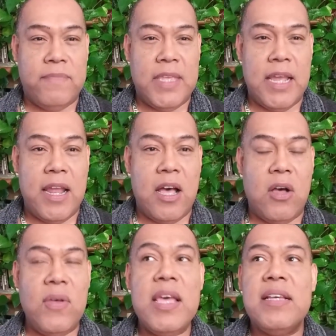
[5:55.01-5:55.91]
You
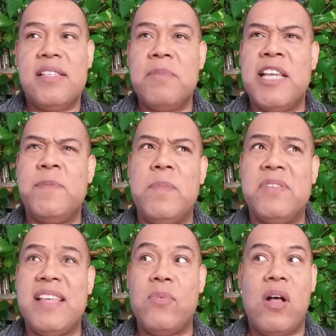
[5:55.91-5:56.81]
know, sometimes people
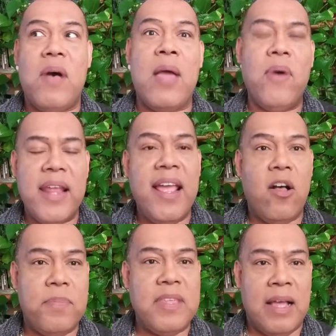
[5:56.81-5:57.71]
say, "Well, I want to
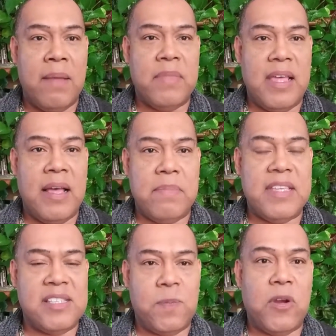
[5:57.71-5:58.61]
help the
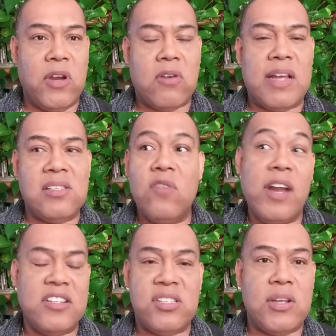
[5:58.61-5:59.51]
spirit cross over.
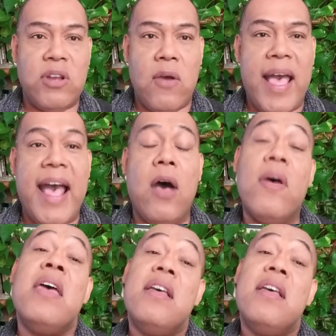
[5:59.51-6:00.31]
I just don't know how."